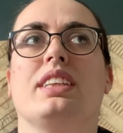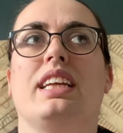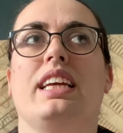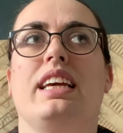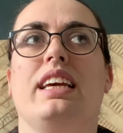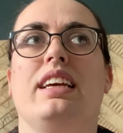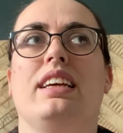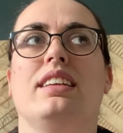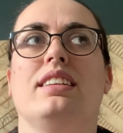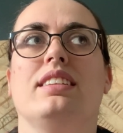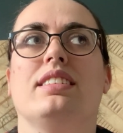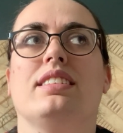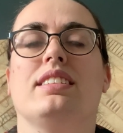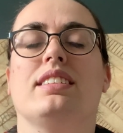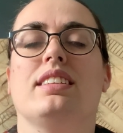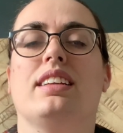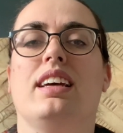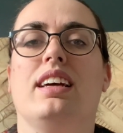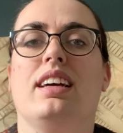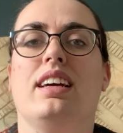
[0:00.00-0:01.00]
is
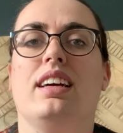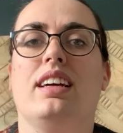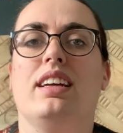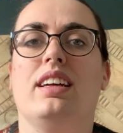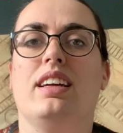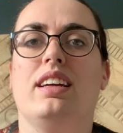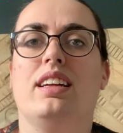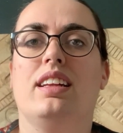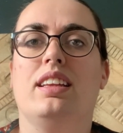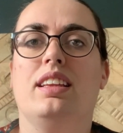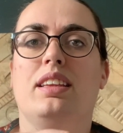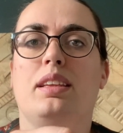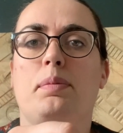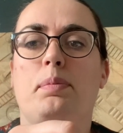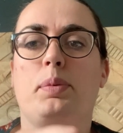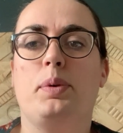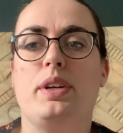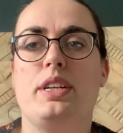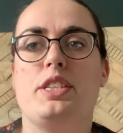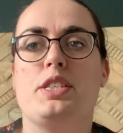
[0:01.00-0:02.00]
the
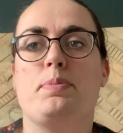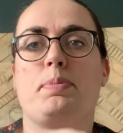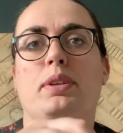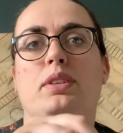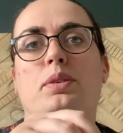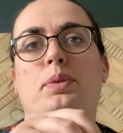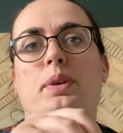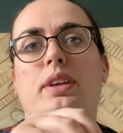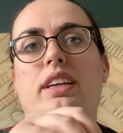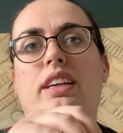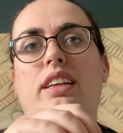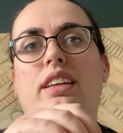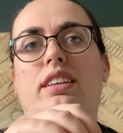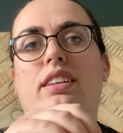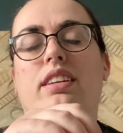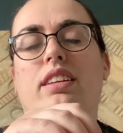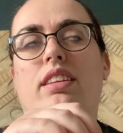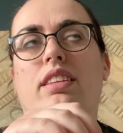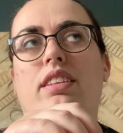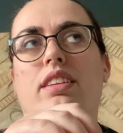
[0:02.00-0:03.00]
bridge between
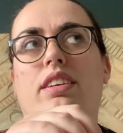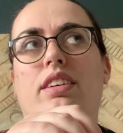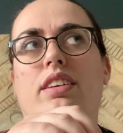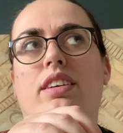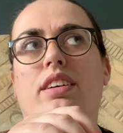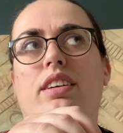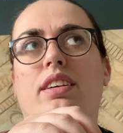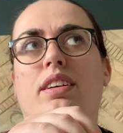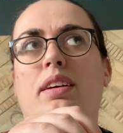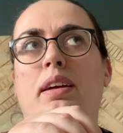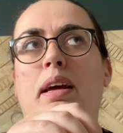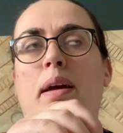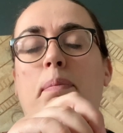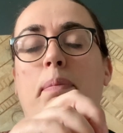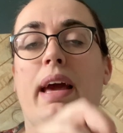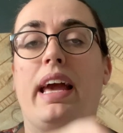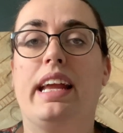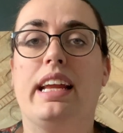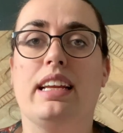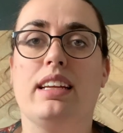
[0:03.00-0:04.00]
the
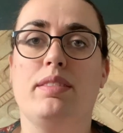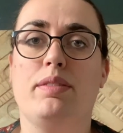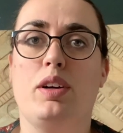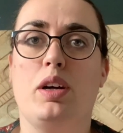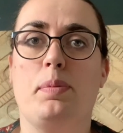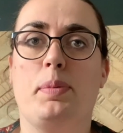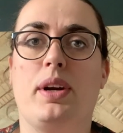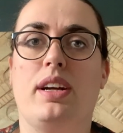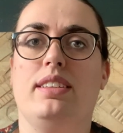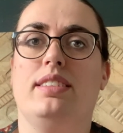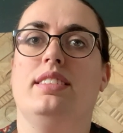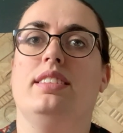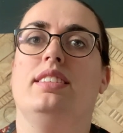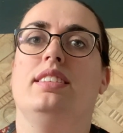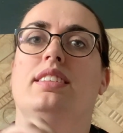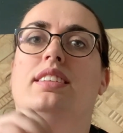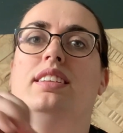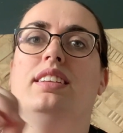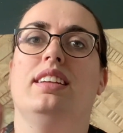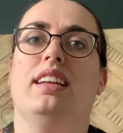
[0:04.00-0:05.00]
pain of our present
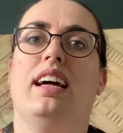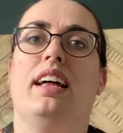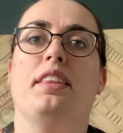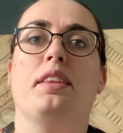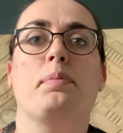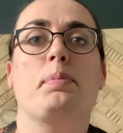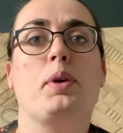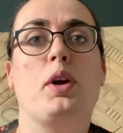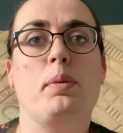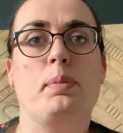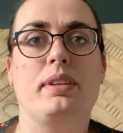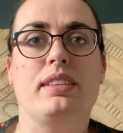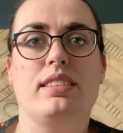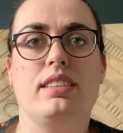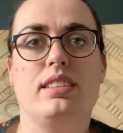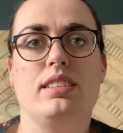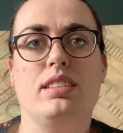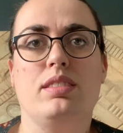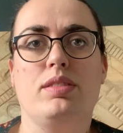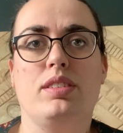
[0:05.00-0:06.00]
and the
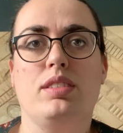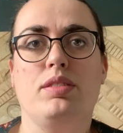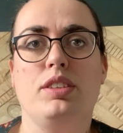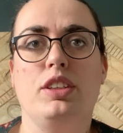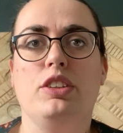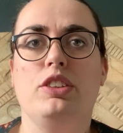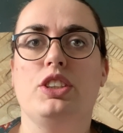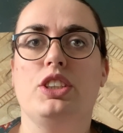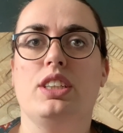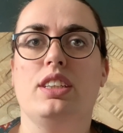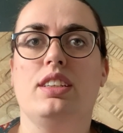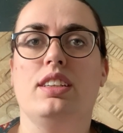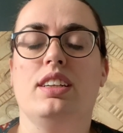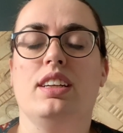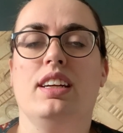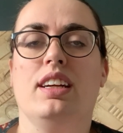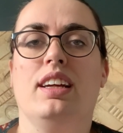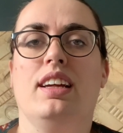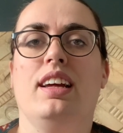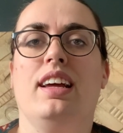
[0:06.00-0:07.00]
promises of our future.
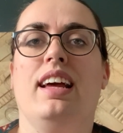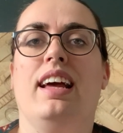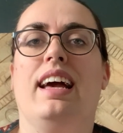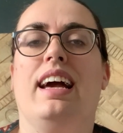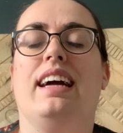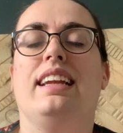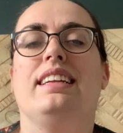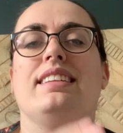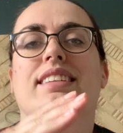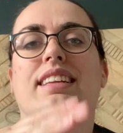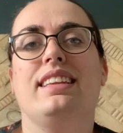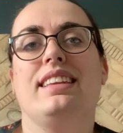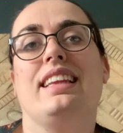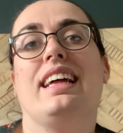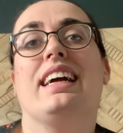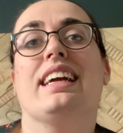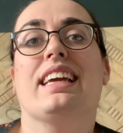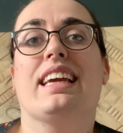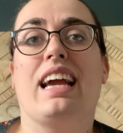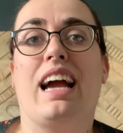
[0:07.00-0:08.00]
And it's in
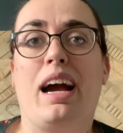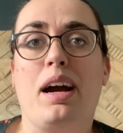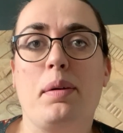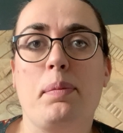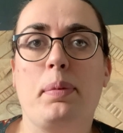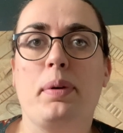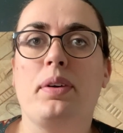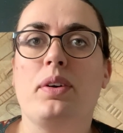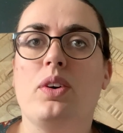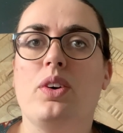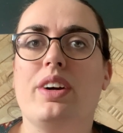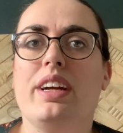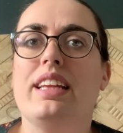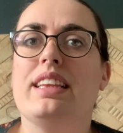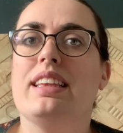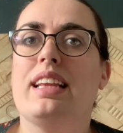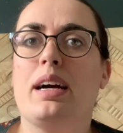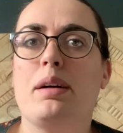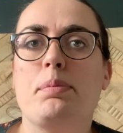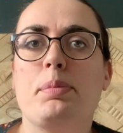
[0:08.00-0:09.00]
that gap, or in
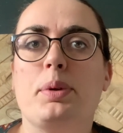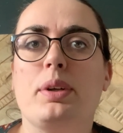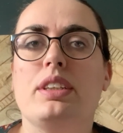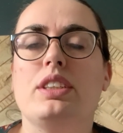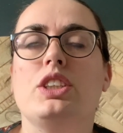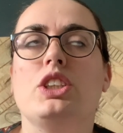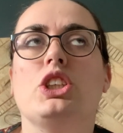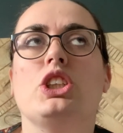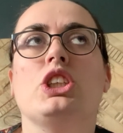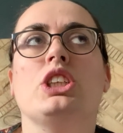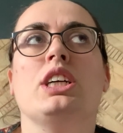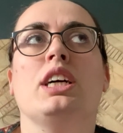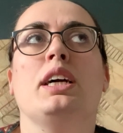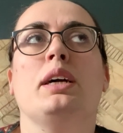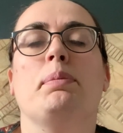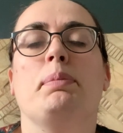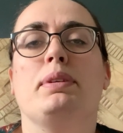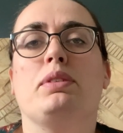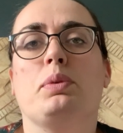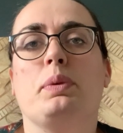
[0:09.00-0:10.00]
that bridge
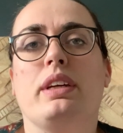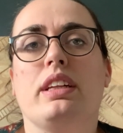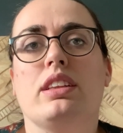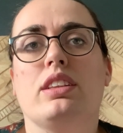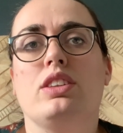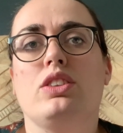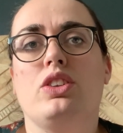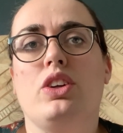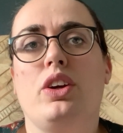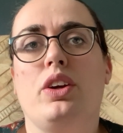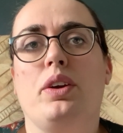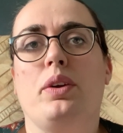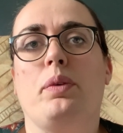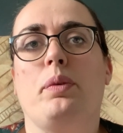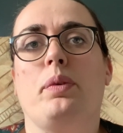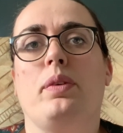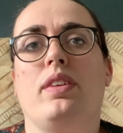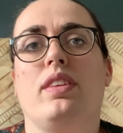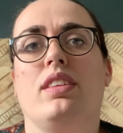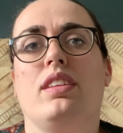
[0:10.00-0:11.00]
between the two,
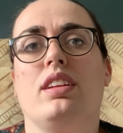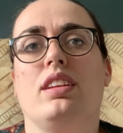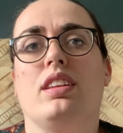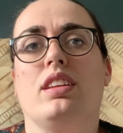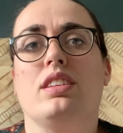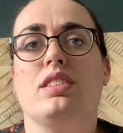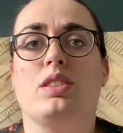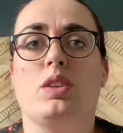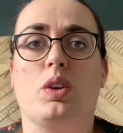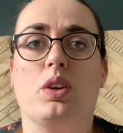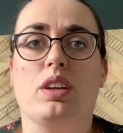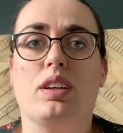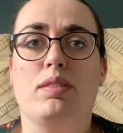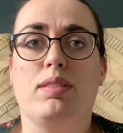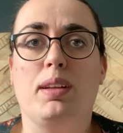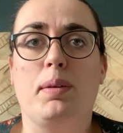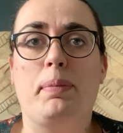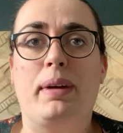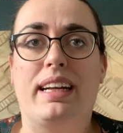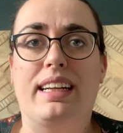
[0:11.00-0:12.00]
that the Song of
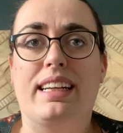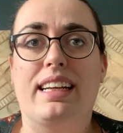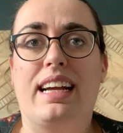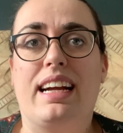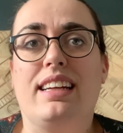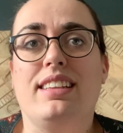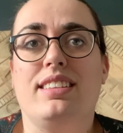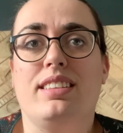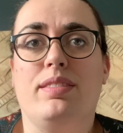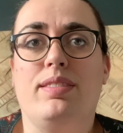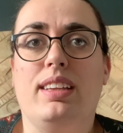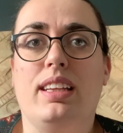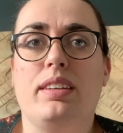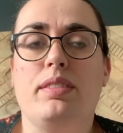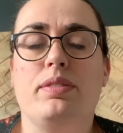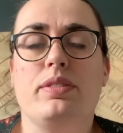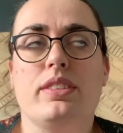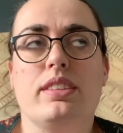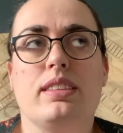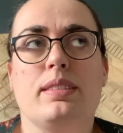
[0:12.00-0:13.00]
Lament kind of
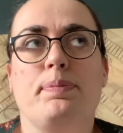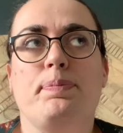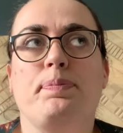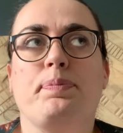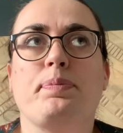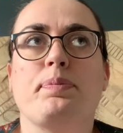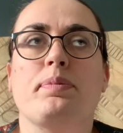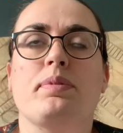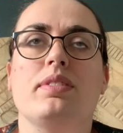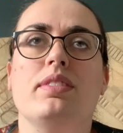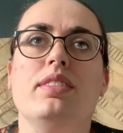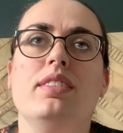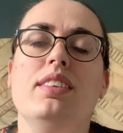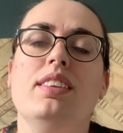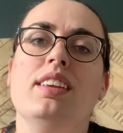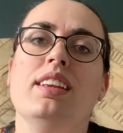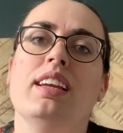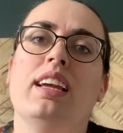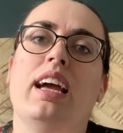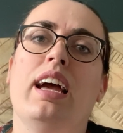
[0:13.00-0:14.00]
lives.
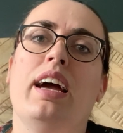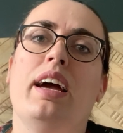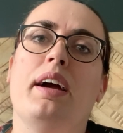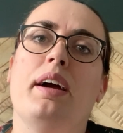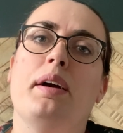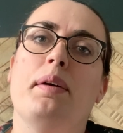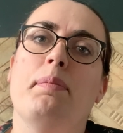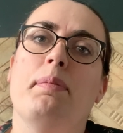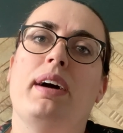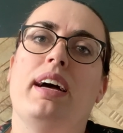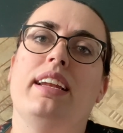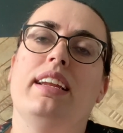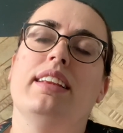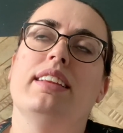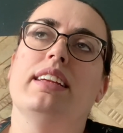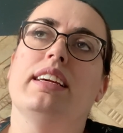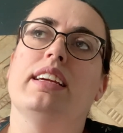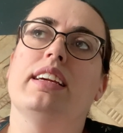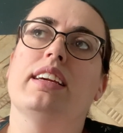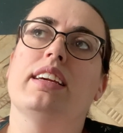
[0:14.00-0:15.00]
And I
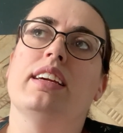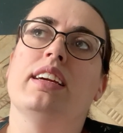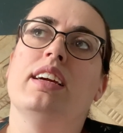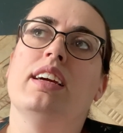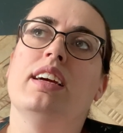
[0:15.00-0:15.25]
think